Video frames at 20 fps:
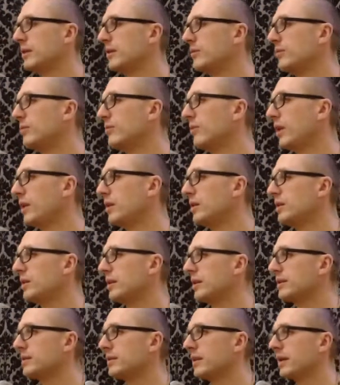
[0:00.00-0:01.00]
and wealth,
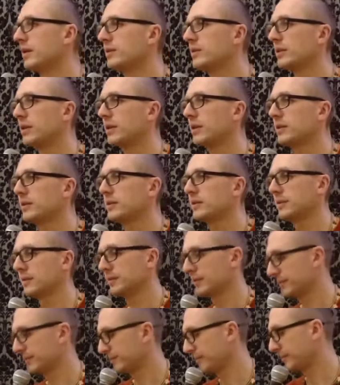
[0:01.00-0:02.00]
etc.
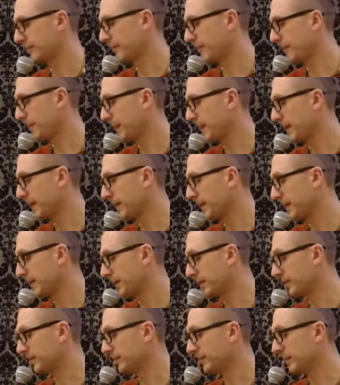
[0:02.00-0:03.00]

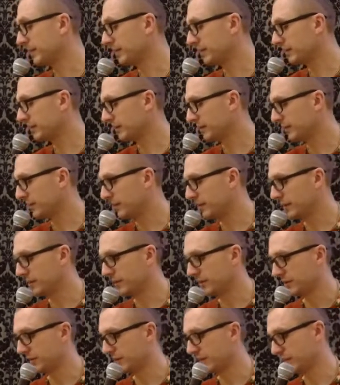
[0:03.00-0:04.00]
There
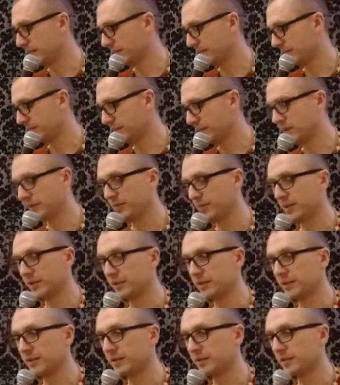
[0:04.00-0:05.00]
is some
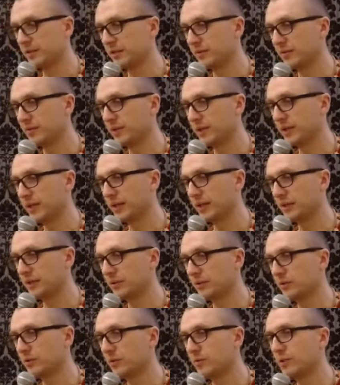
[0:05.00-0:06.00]
necessity for that.
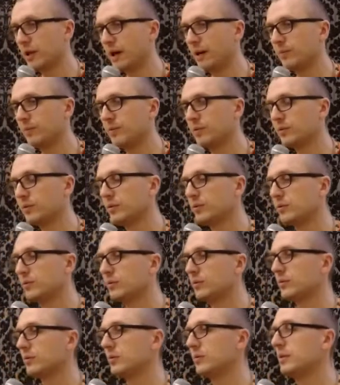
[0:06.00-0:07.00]
There's no doubt,
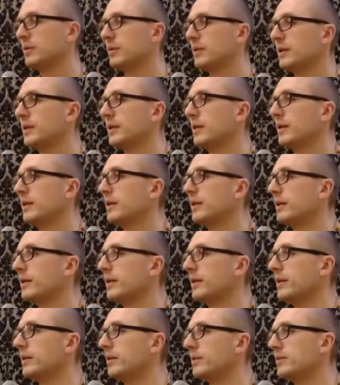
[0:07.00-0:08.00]
to
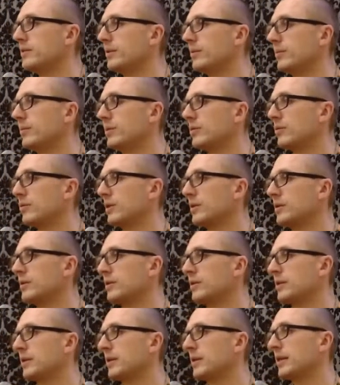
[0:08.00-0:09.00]
some
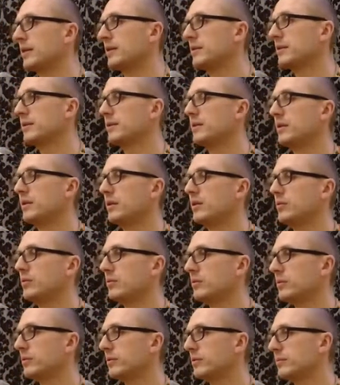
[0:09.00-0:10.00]
resources are necessary
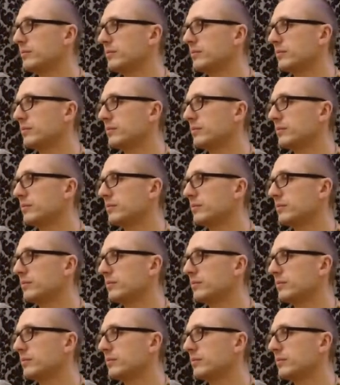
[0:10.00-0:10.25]
to